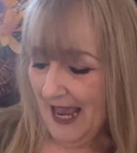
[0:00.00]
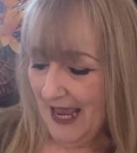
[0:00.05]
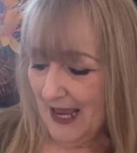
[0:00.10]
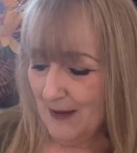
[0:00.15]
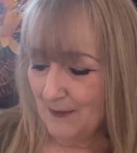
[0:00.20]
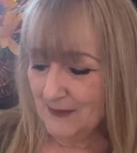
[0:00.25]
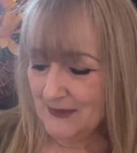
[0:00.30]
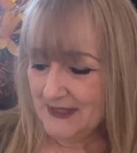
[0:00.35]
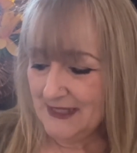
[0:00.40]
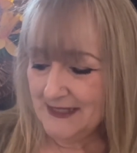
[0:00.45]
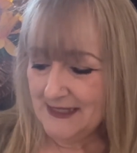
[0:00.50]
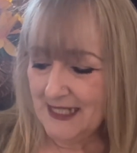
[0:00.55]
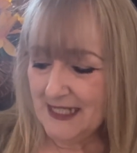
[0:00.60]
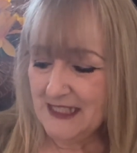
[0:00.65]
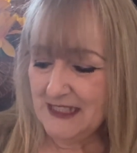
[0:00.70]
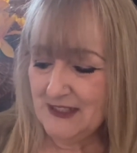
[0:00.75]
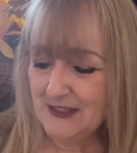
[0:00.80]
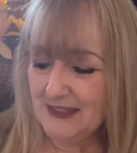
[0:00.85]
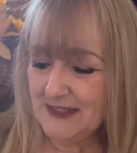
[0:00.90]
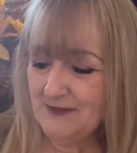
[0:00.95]
um,
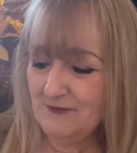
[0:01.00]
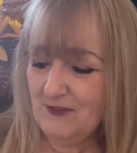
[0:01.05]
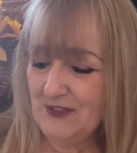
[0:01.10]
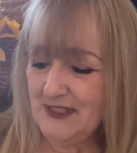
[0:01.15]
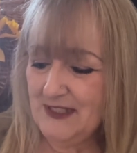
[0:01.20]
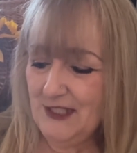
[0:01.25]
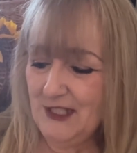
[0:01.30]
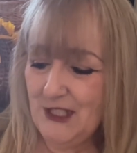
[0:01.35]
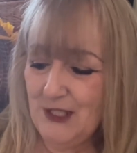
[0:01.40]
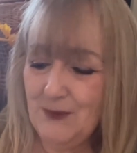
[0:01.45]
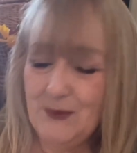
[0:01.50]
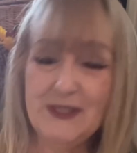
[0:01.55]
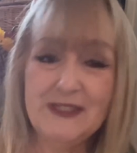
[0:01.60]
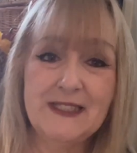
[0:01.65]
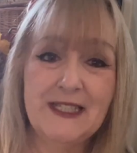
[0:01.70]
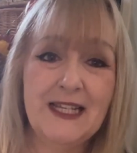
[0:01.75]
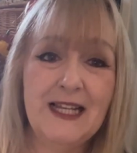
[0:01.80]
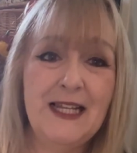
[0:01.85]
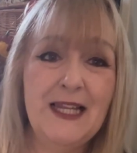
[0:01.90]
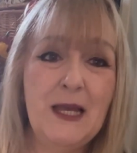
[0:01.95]
today's video is
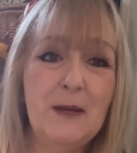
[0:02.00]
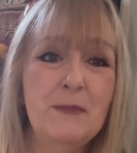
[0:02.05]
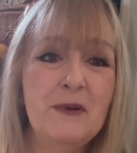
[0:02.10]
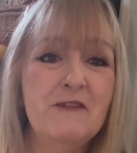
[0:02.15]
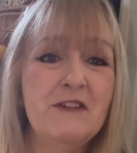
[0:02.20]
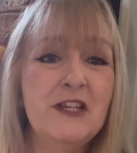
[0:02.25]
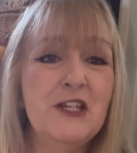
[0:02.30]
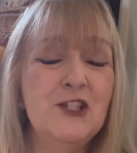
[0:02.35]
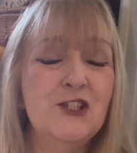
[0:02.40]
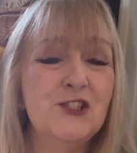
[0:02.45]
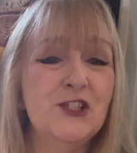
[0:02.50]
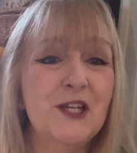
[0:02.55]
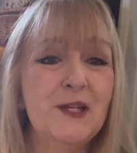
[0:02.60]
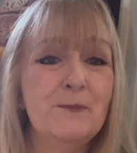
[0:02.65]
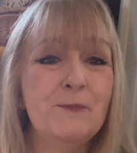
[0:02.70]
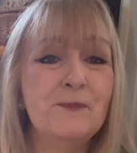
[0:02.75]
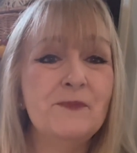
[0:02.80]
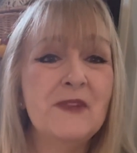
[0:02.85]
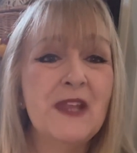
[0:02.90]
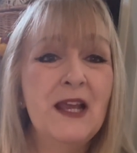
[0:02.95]
a
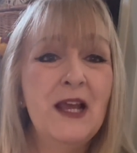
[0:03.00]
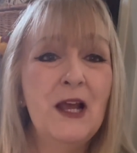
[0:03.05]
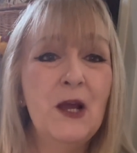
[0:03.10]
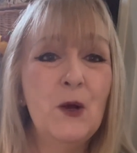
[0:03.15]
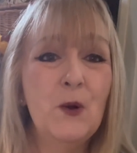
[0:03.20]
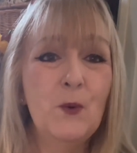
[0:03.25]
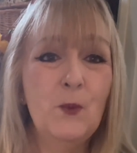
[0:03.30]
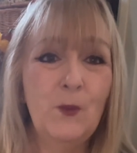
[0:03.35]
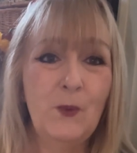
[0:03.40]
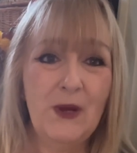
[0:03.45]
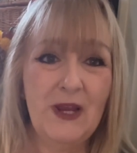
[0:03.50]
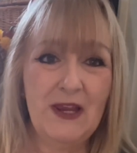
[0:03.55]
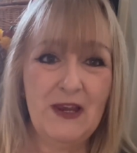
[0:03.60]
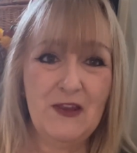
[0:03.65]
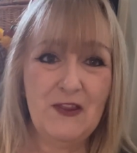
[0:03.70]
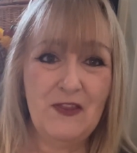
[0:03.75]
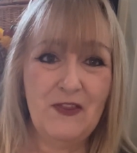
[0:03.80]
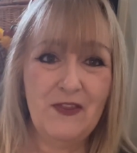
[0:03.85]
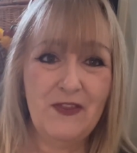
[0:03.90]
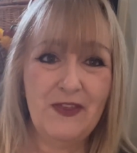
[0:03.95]
collaboration
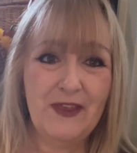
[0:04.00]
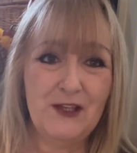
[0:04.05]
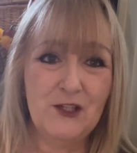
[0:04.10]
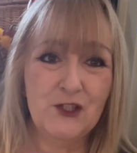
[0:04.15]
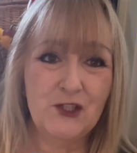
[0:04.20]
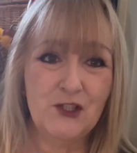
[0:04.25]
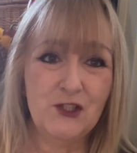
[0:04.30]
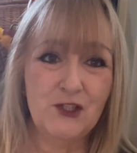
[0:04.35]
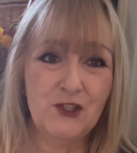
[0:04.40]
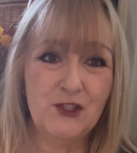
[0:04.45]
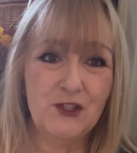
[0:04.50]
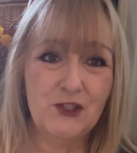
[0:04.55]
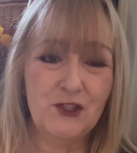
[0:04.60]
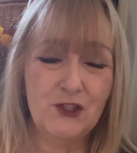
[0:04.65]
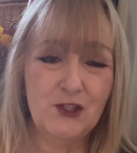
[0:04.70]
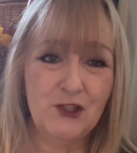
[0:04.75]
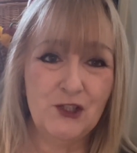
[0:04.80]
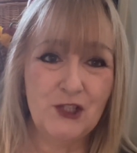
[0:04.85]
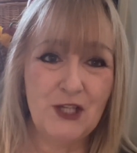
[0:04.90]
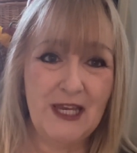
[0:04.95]
with
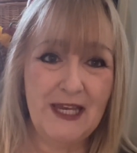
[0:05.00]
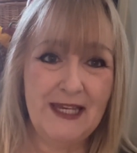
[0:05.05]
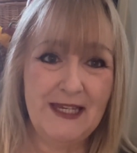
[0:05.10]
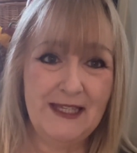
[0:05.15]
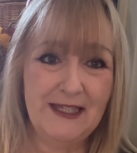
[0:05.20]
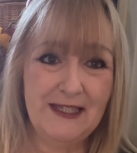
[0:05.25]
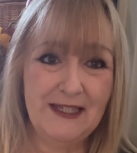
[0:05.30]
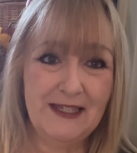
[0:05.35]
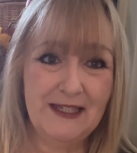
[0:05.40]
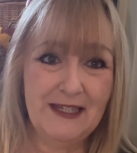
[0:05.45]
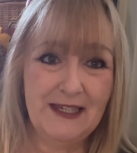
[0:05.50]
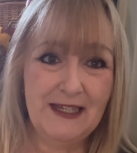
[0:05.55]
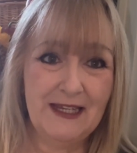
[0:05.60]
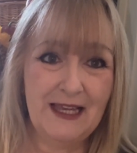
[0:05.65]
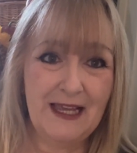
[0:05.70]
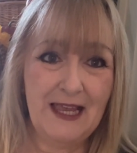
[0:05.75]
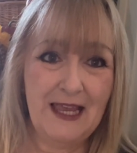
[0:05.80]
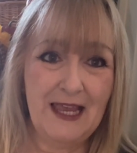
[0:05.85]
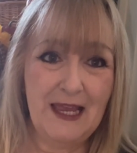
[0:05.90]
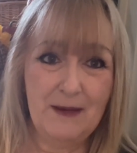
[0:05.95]
Jane
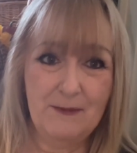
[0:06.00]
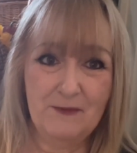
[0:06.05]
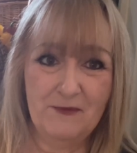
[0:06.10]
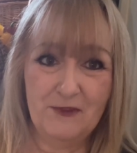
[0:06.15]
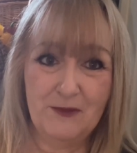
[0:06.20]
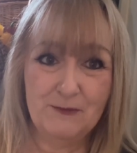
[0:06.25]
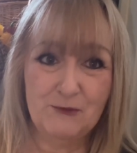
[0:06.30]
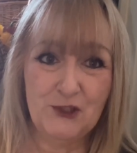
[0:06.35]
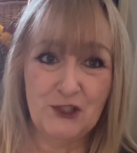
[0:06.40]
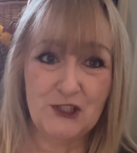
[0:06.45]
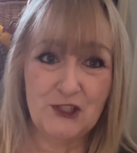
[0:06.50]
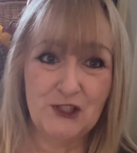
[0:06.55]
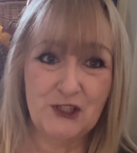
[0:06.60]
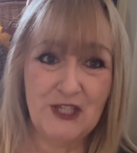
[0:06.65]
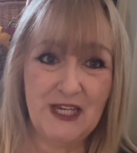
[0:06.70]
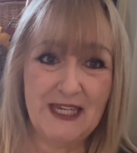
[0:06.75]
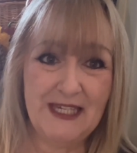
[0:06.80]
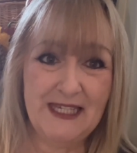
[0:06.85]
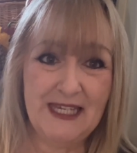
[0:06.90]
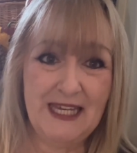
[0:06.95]
um, from Just
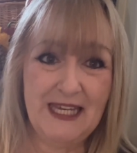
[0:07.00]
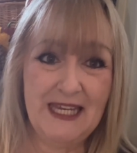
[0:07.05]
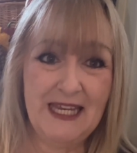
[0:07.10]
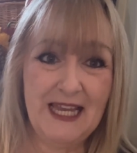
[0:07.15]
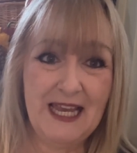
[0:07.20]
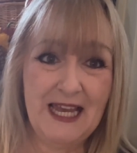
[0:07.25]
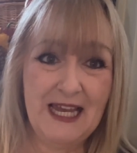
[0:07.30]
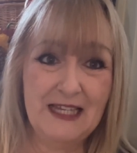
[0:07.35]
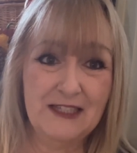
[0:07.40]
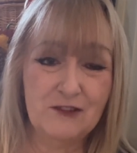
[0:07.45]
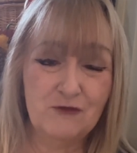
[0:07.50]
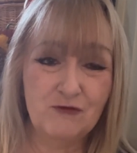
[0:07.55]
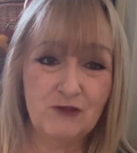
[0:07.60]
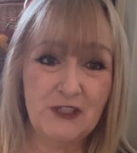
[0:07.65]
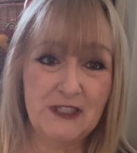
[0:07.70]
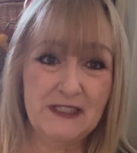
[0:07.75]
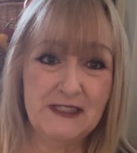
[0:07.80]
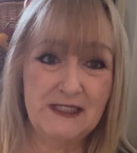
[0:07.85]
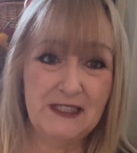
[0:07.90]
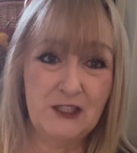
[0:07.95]
Janey and
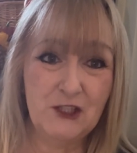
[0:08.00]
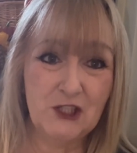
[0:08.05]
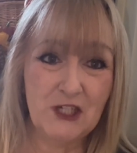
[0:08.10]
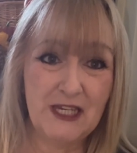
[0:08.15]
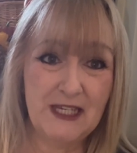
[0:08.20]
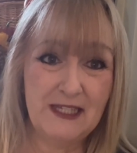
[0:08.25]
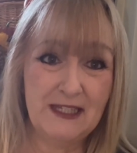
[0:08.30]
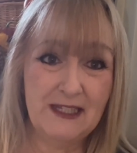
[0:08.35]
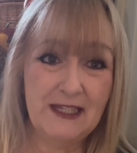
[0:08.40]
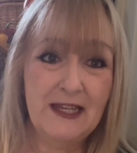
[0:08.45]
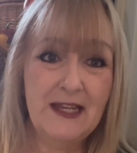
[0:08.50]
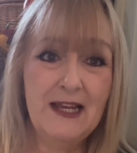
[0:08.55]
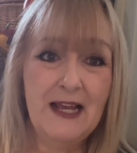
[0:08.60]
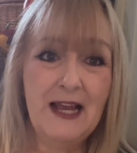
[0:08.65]
Tracy Jane.